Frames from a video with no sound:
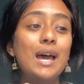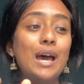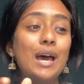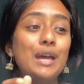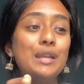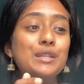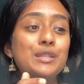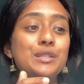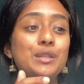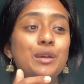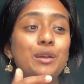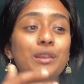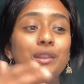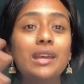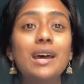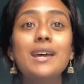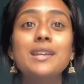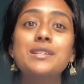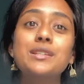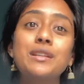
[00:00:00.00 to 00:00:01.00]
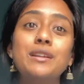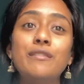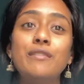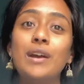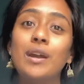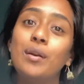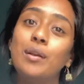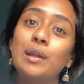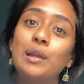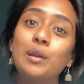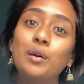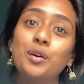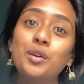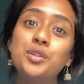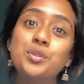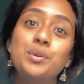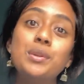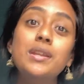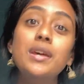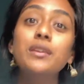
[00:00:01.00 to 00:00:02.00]
And so that's going to vary a lot
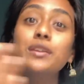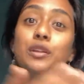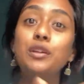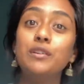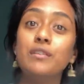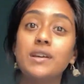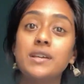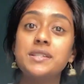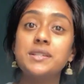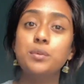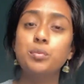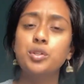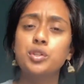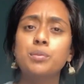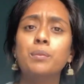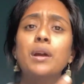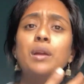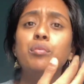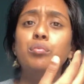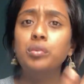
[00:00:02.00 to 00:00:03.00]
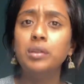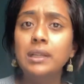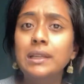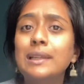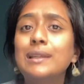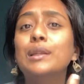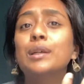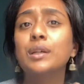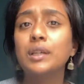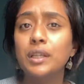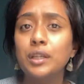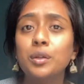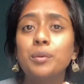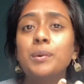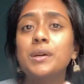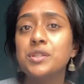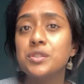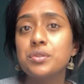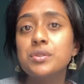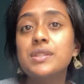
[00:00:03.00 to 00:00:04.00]
to another university, which might really look at your
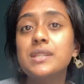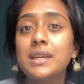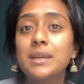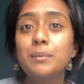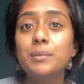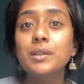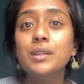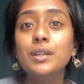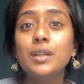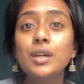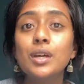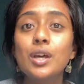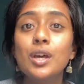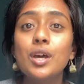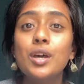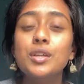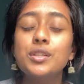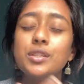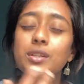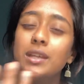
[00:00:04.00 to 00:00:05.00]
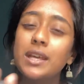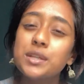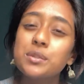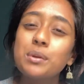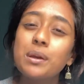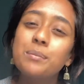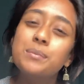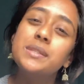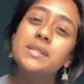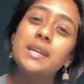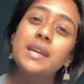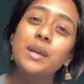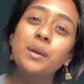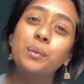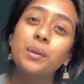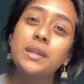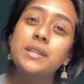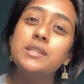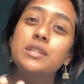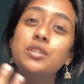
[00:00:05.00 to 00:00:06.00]
personal statement. So that's what I'm saying
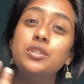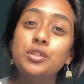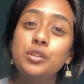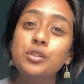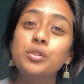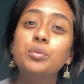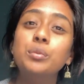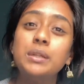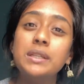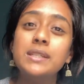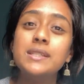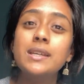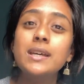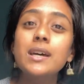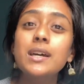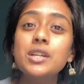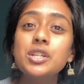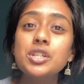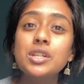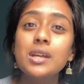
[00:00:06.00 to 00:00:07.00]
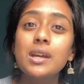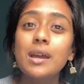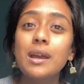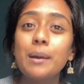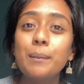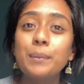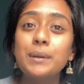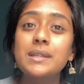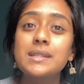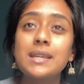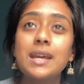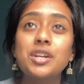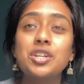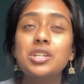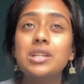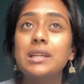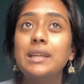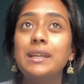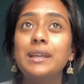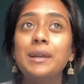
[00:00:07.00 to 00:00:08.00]
when I say do your research, because
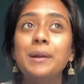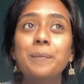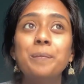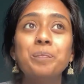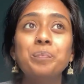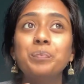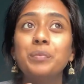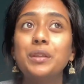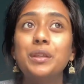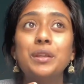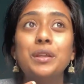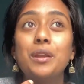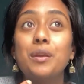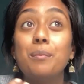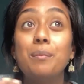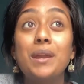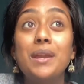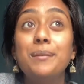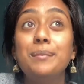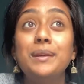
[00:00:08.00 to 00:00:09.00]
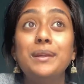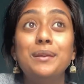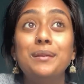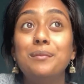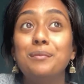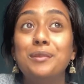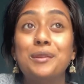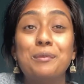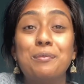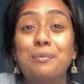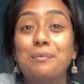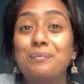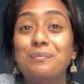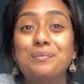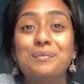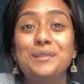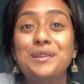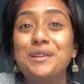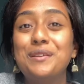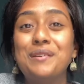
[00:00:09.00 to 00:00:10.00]
actually, you know, maybe the
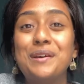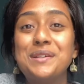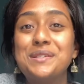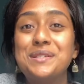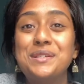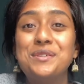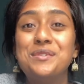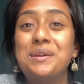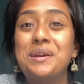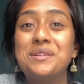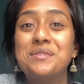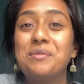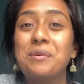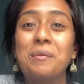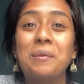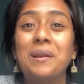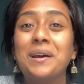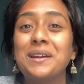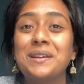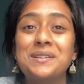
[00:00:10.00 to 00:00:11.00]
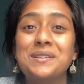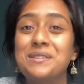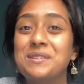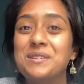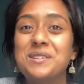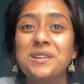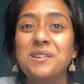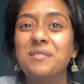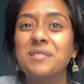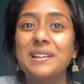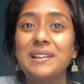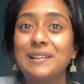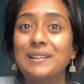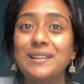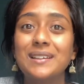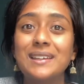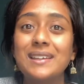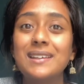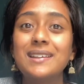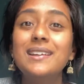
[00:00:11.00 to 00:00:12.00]
universities you end up applying to don't really
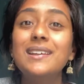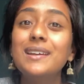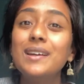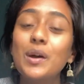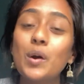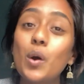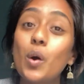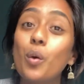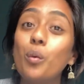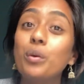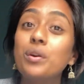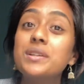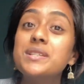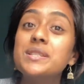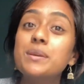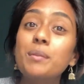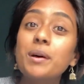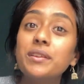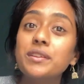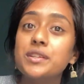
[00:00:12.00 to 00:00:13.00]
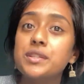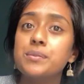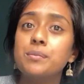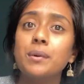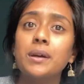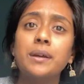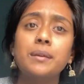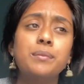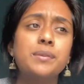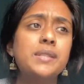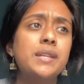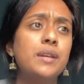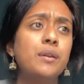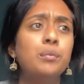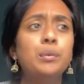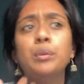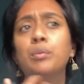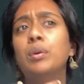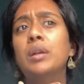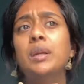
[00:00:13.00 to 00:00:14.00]
look at it, whereas some others might say
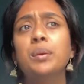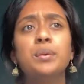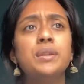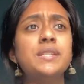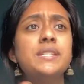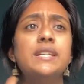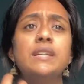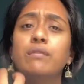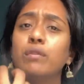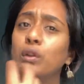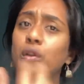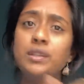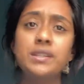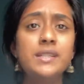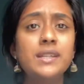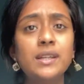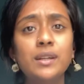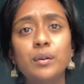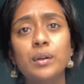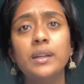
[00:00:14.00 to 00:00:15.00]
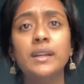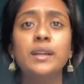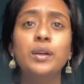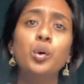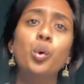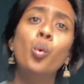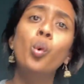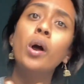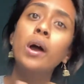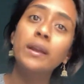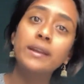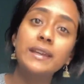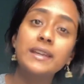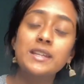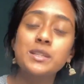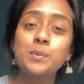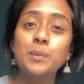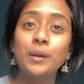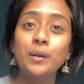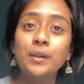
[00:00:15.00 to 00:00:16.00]
we really want to see volunteering or work
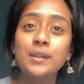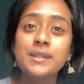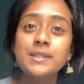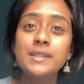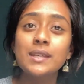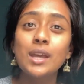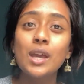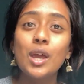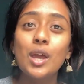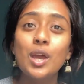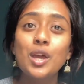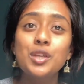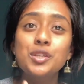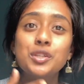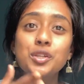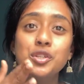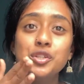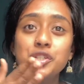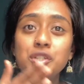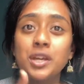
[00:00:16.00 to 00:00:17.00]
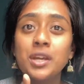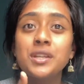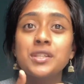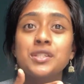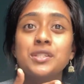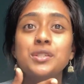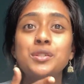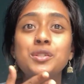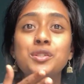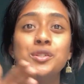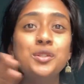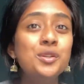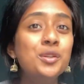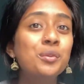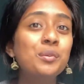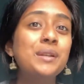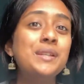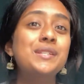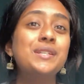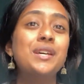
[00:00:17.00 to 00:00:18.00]
experience. So just do your
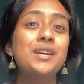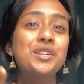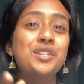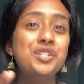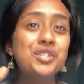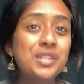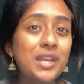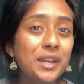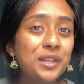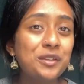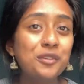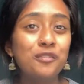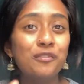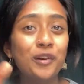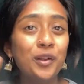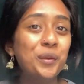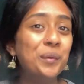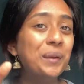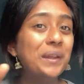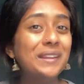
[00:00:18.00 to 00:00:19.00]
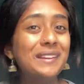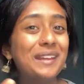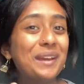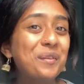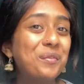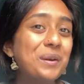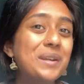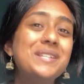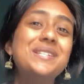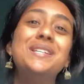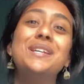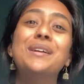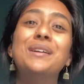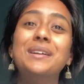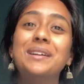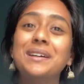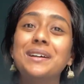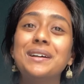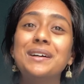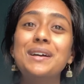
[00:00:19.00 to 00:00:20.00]
research, check your following, their
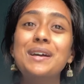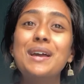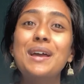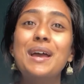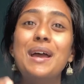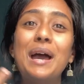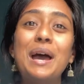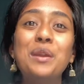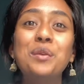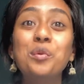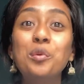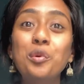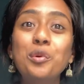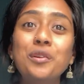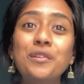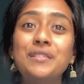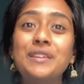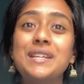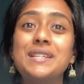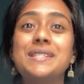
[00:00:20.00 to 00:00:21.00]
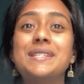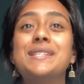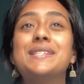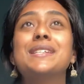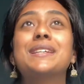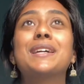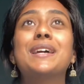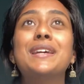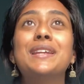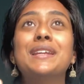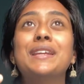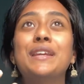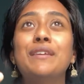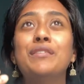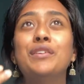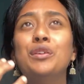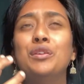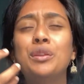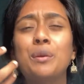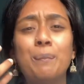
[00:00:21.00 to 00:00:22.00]
criteria, and all of this is to kind of give
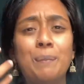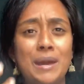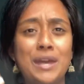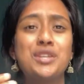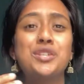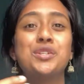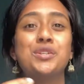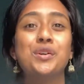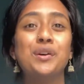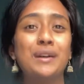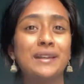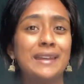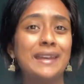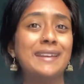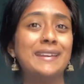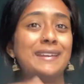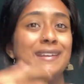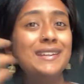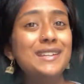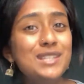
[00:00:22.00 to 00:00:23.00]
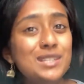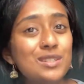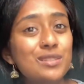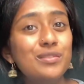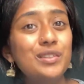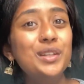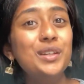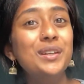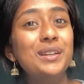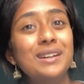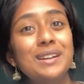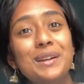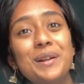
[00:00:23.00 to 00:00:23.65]
you the best shot at getting an interview.